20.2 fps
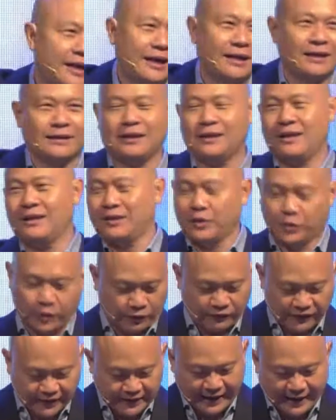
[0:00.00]
they did it
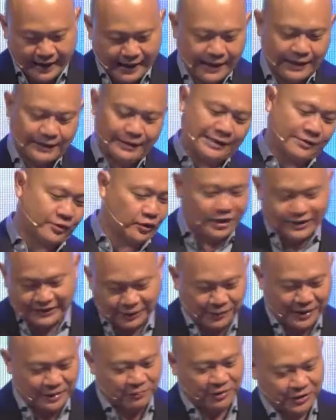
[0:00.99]
over there, and that's not the
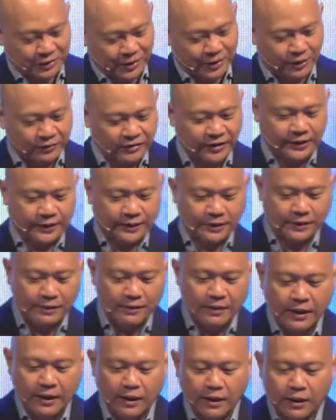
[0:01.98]
way we do it over here.
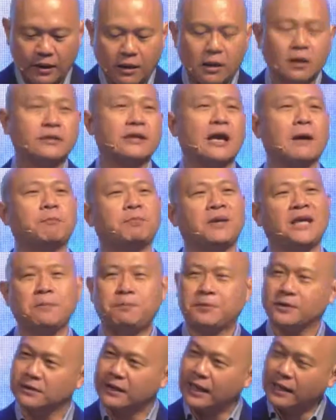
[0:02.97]
Or there are
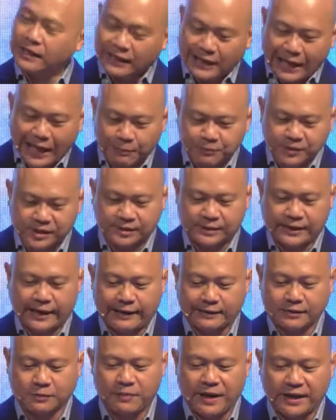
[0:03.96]
people getting
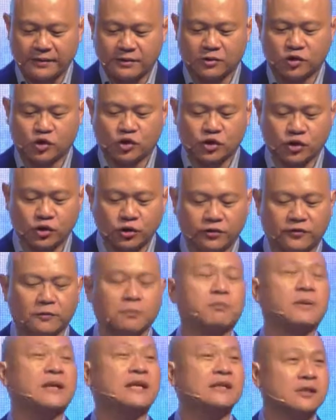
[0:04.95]
upset by the truth
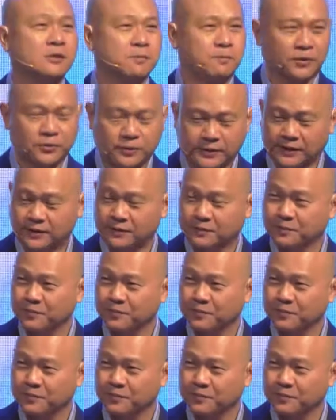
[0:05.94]
being spoken.